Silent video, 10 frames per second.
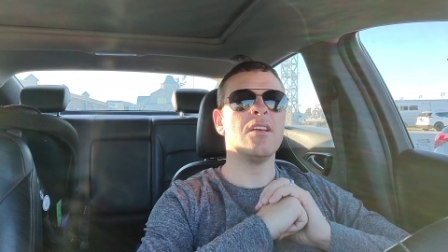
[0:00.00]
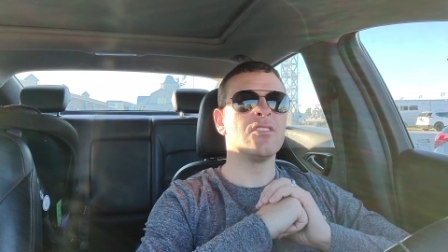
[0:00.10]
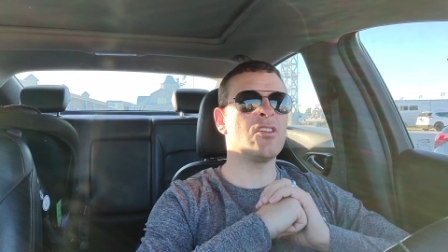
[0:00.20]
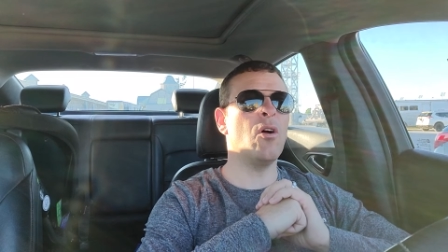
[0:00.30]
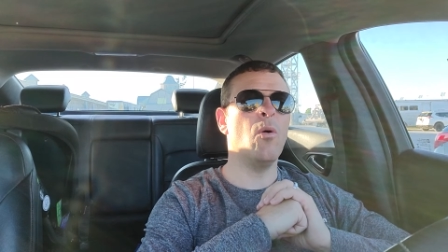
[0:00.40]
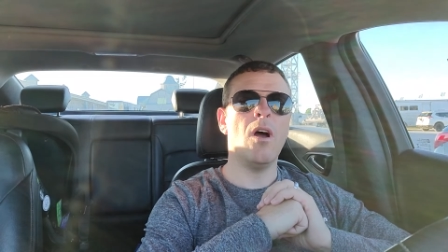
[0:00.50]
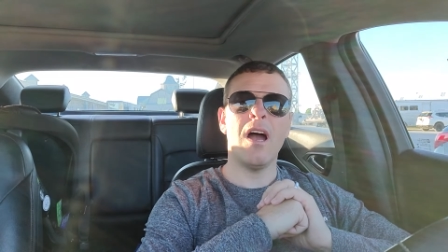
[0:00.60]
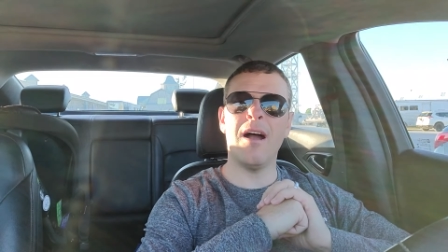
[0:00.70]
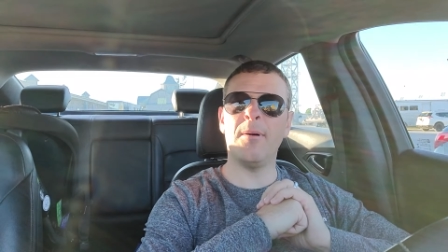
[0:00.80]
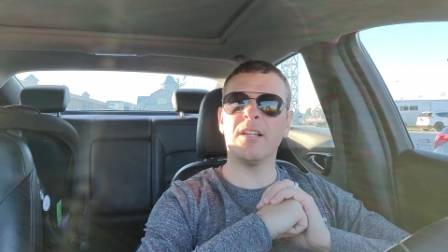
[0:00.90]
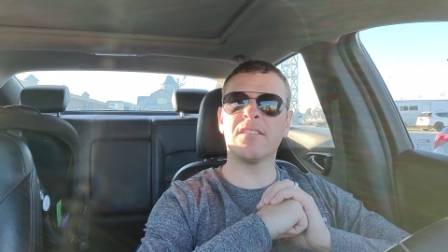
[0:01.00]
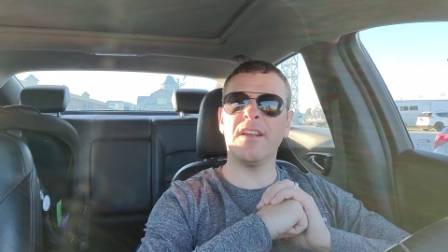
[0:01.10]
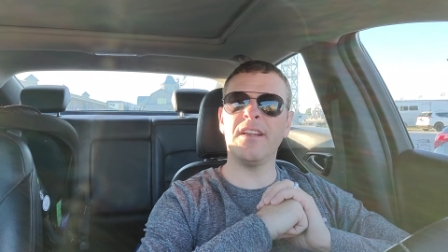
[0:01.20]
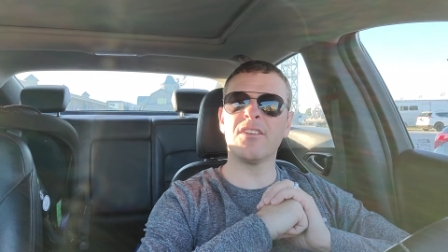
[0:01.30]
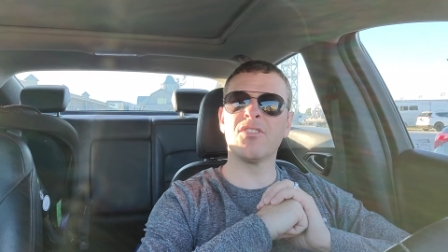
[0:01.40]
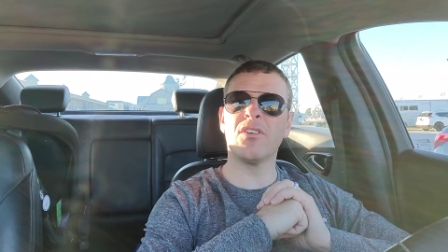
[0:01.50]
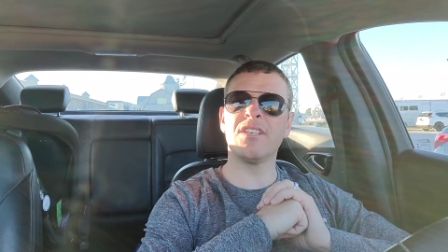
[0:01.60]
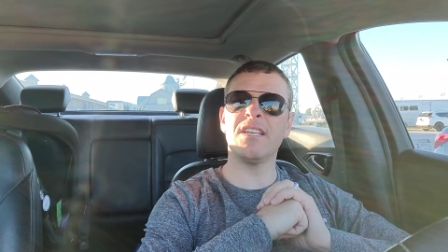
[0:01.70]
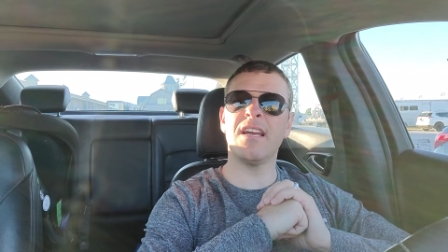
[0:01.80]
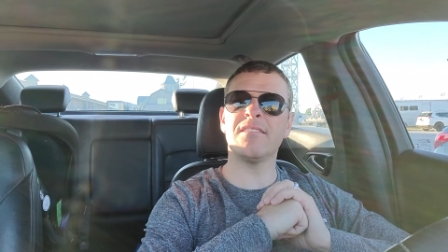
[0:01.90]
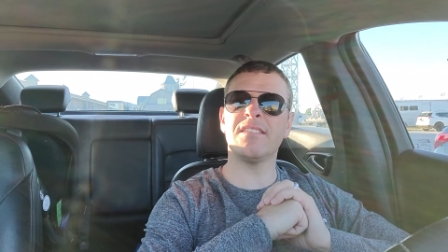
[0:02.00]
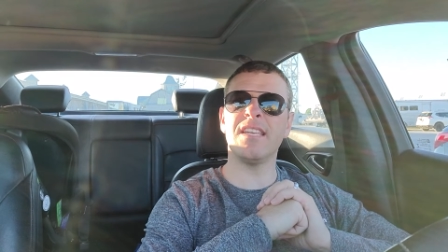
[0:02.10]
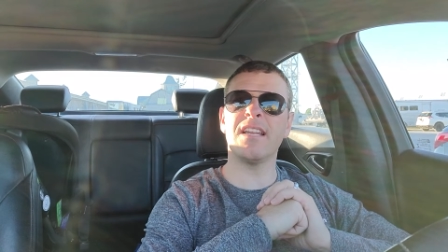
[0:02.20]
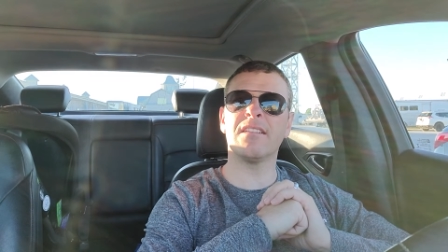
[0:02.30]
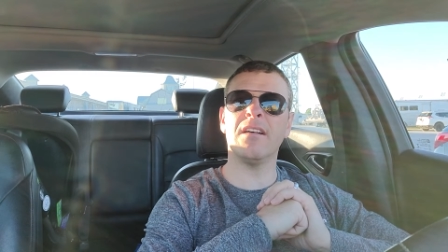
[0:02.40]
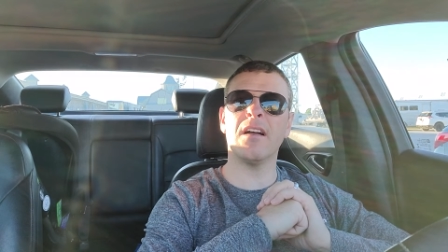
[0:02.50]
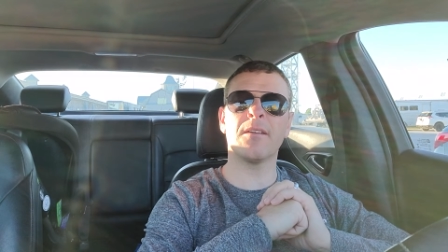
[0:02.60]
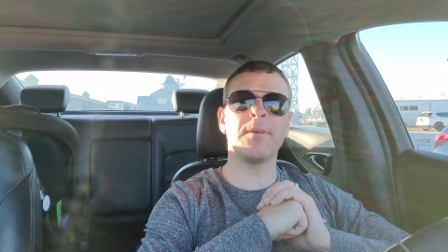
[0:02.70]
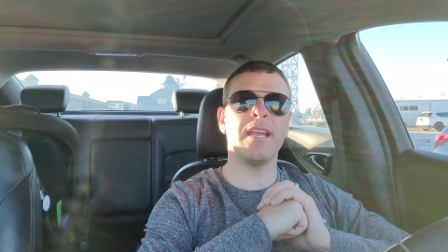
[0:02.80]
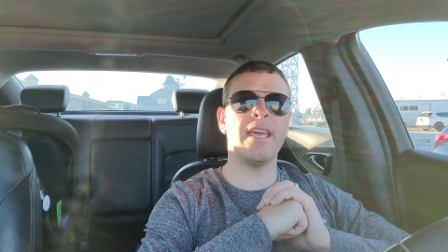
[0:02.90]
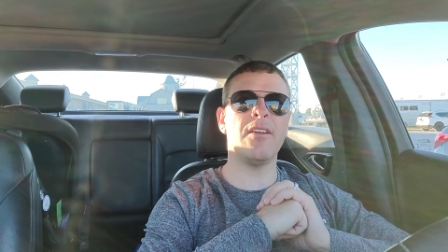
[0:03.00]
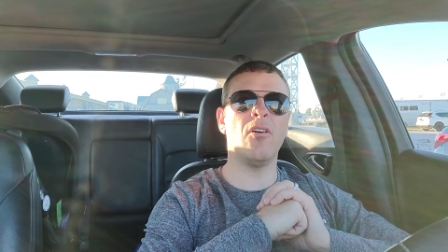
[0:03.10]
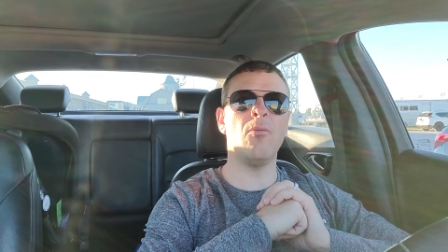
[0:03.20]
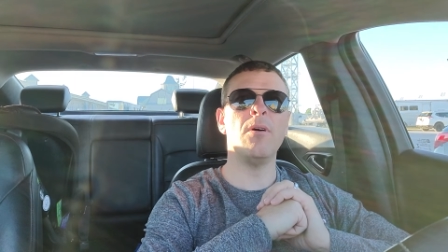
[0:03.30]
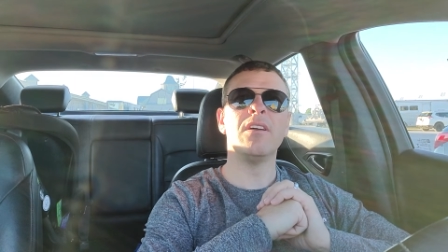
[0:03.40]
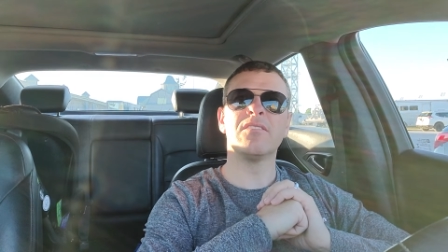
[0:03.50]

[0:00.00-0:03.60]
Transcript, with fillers: So I'm all done here at Georgian Downs. It's 8 o'clock. I'm going to head home.